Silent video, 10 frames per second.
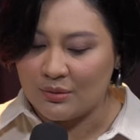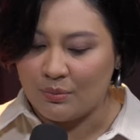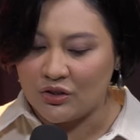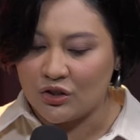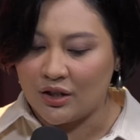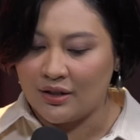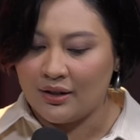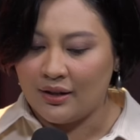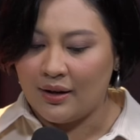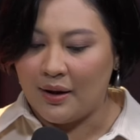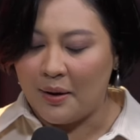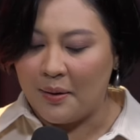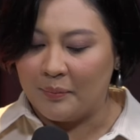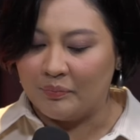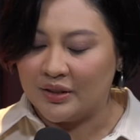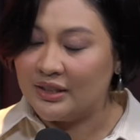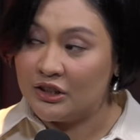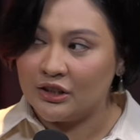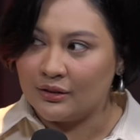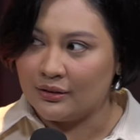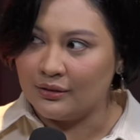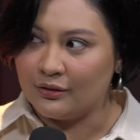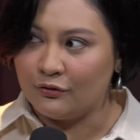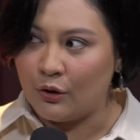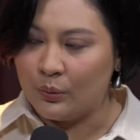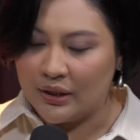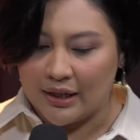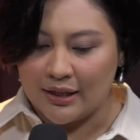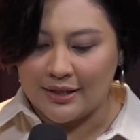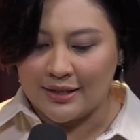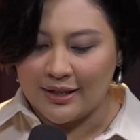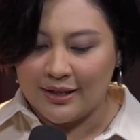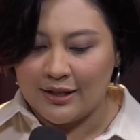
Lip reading: mentioned, the digital forwardness,